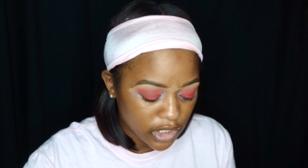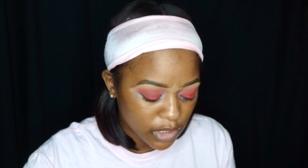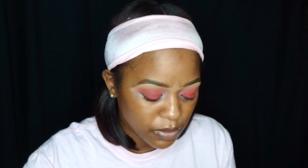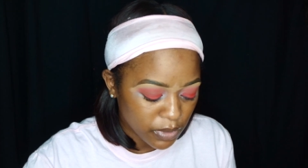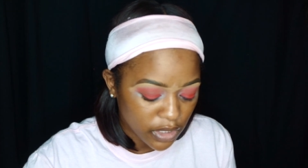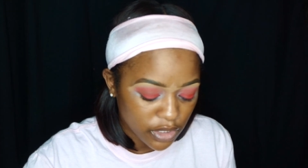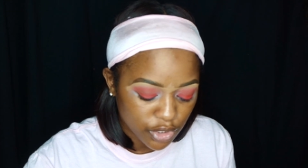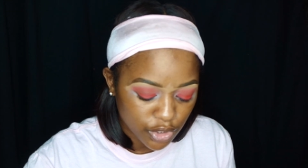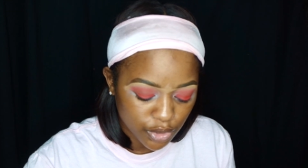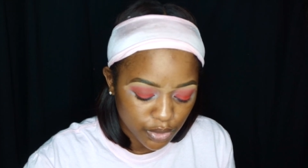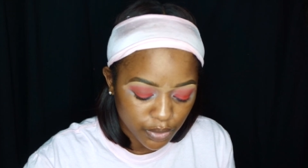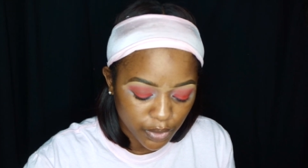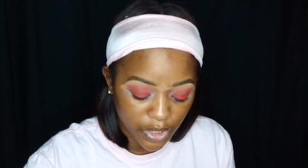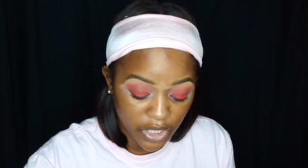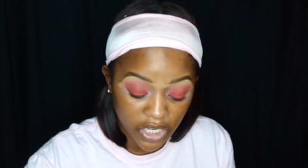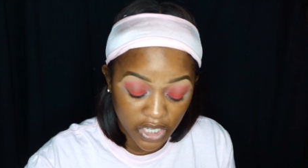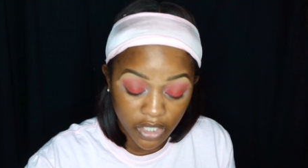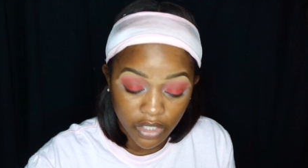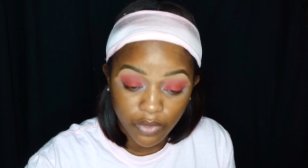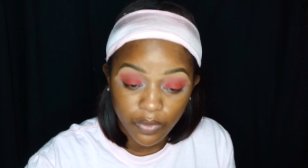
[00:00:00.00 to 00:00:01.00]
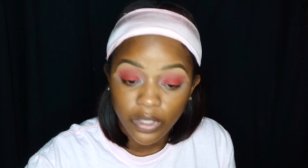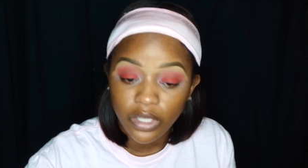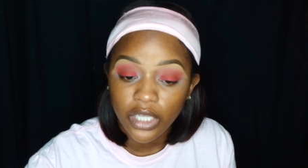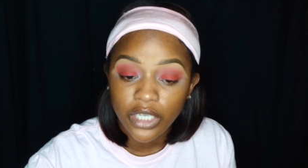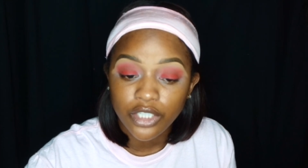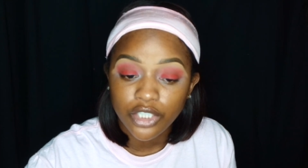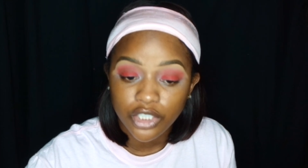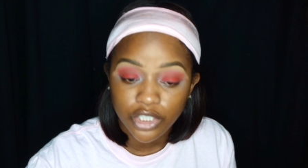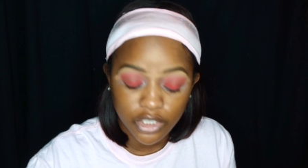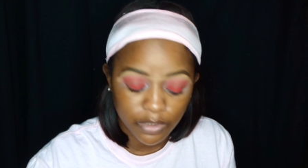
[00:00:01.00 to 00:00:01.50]
just because you're in a
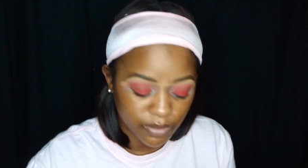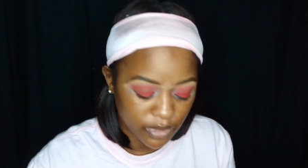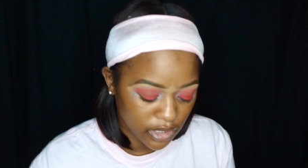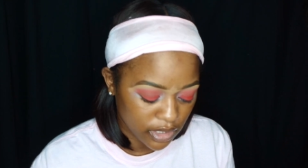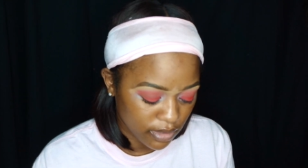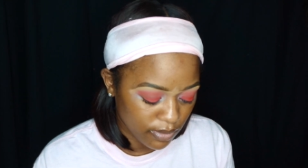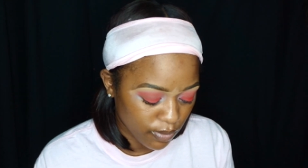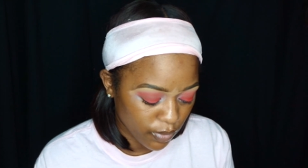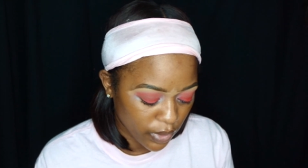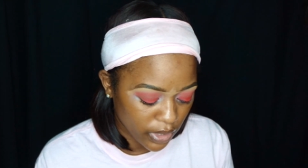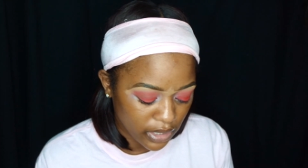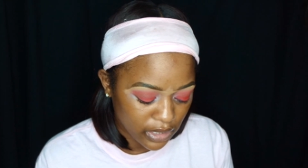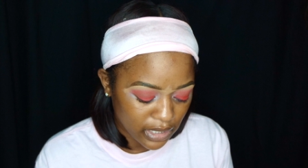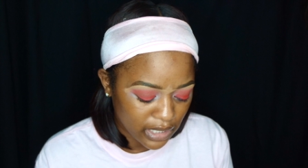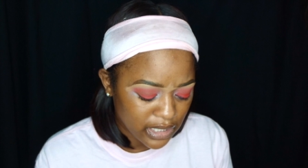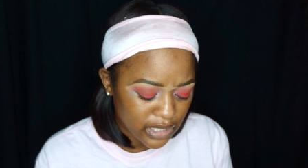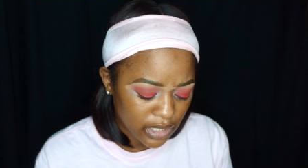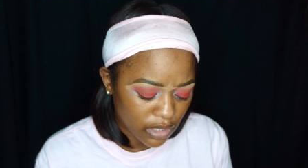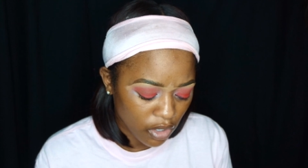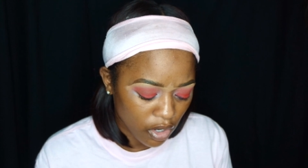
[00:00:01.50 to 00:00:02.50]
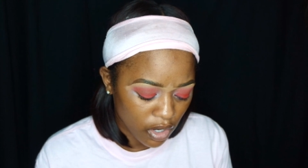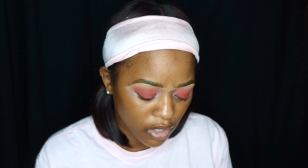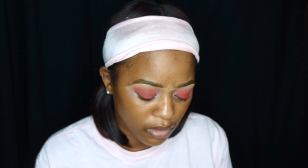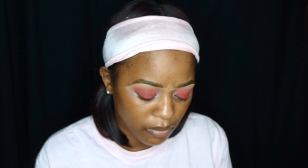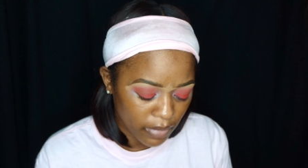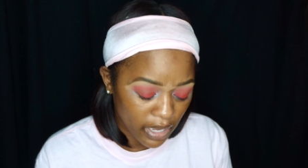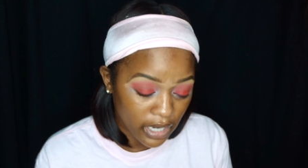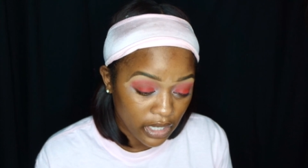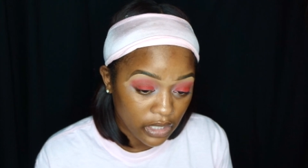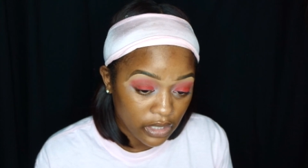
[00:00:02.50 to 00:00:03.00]
relationship with someone doesn't
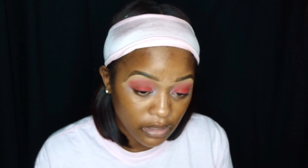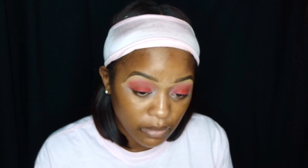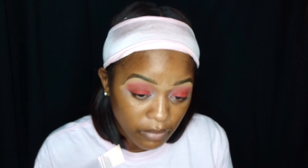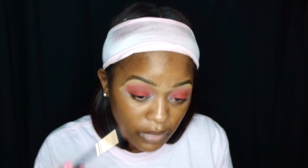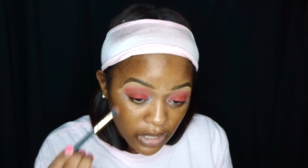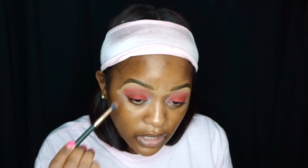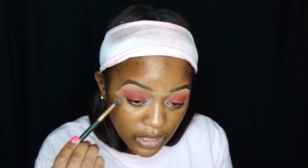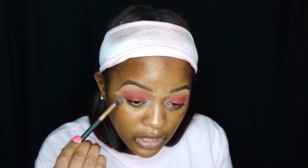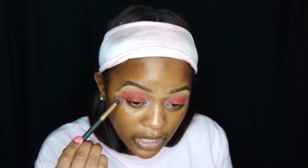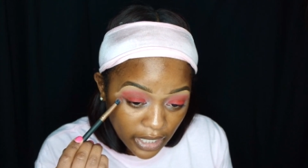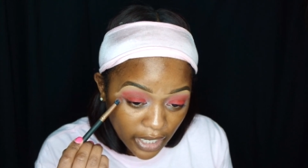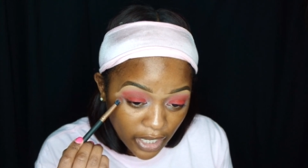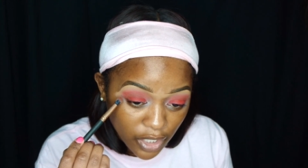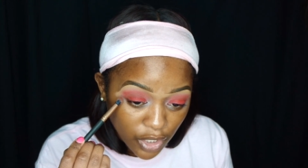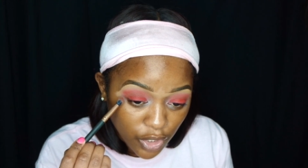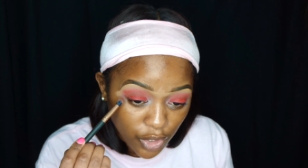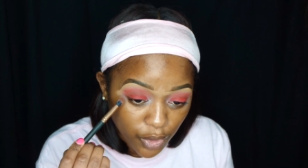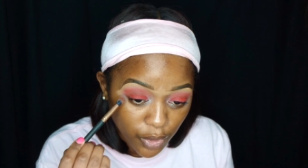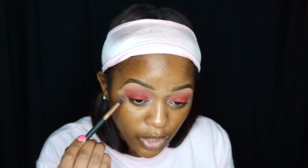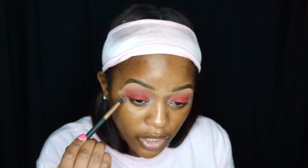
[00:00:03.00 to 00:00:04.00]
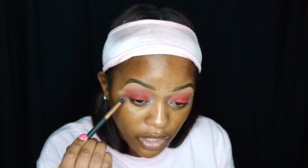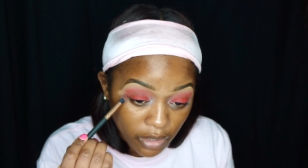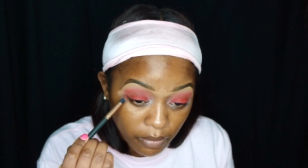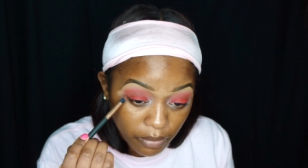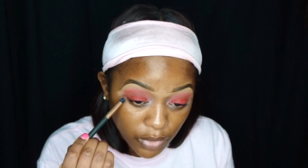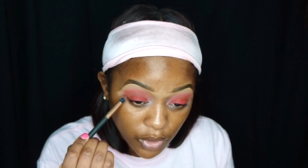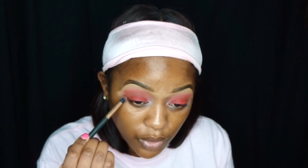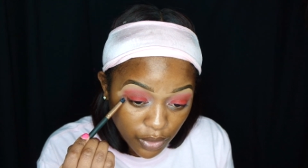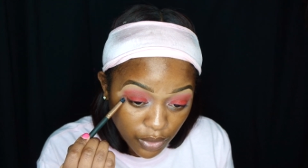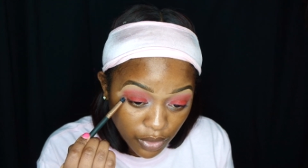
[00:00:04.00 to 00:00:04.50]
automatically mean that you're
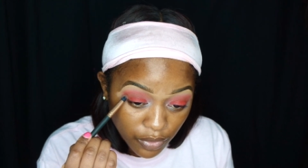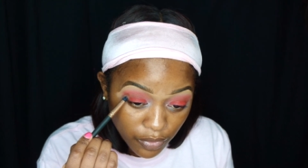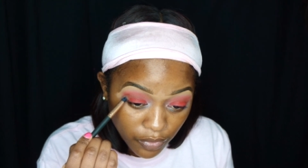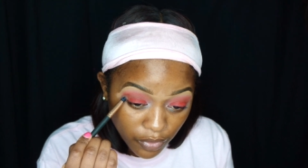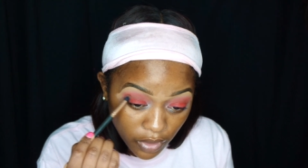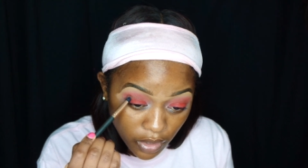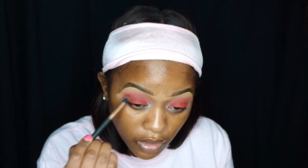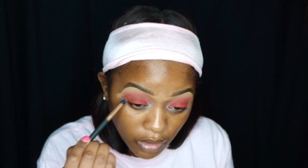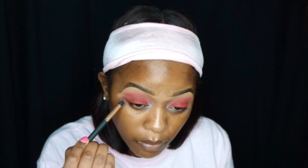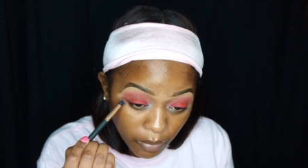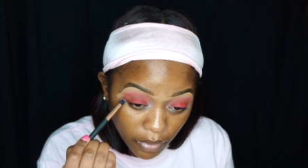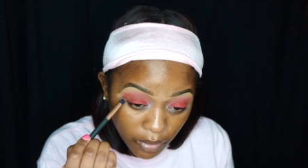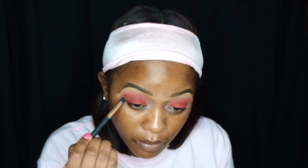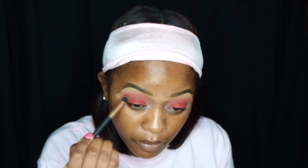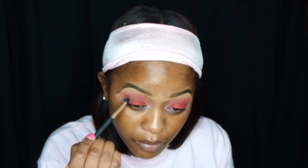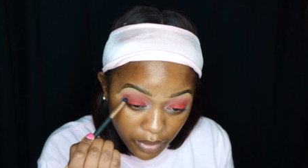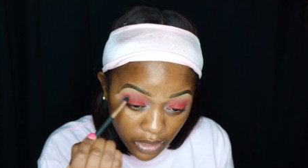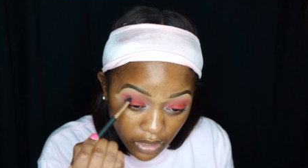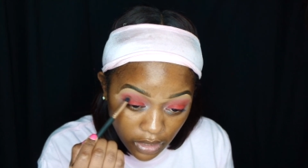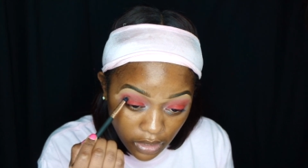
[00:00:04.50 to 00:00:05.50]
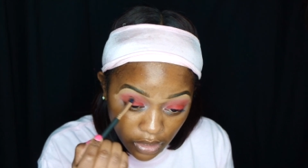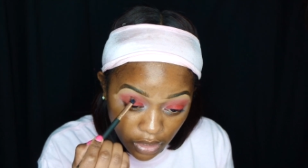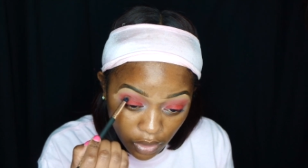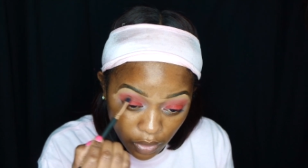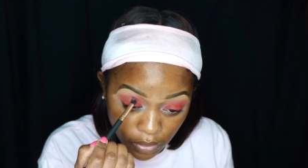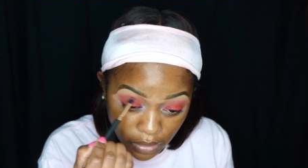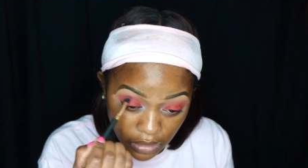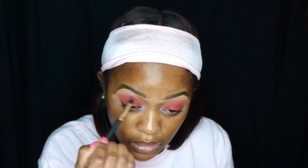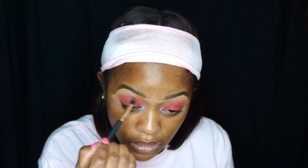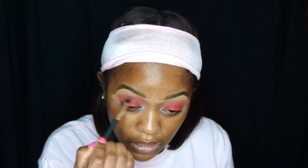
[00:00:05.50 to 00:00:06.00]
immune from being
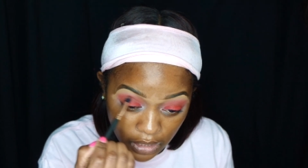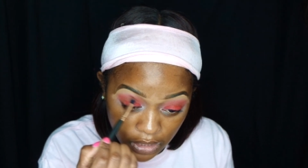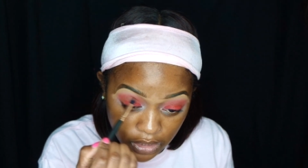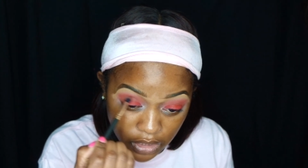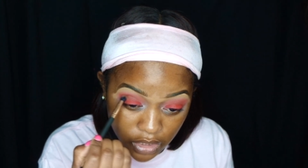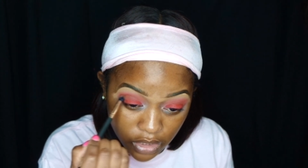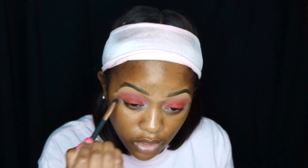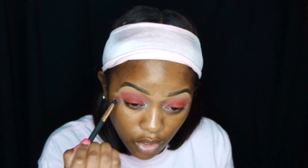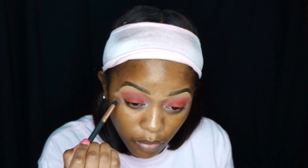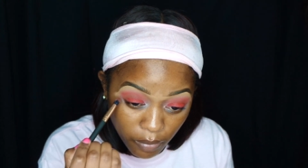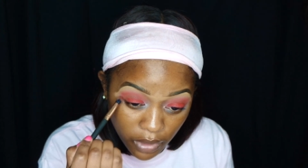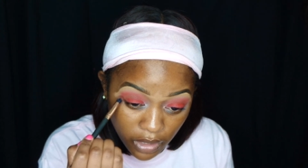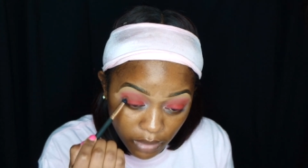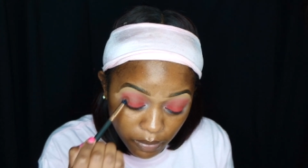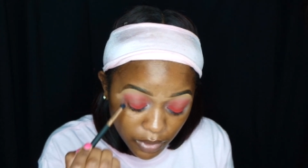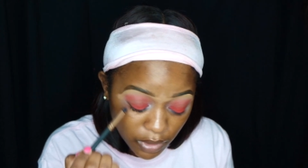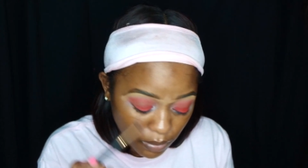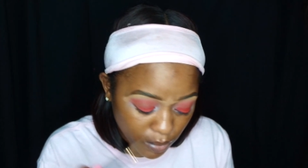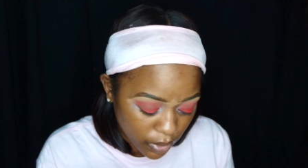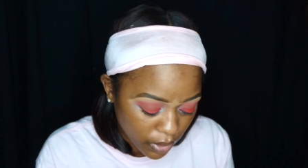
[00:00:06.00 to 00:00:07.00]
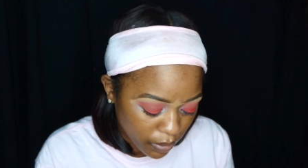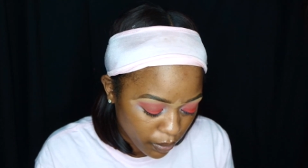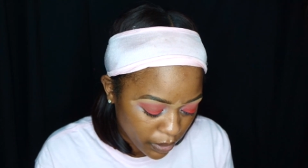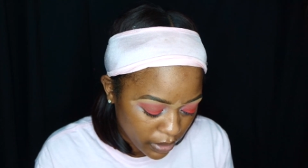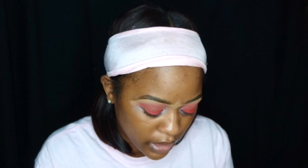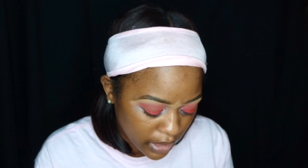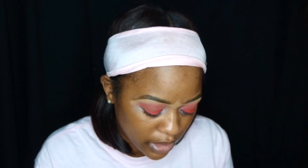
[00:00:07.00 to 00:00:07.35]
lonely. It's so many people in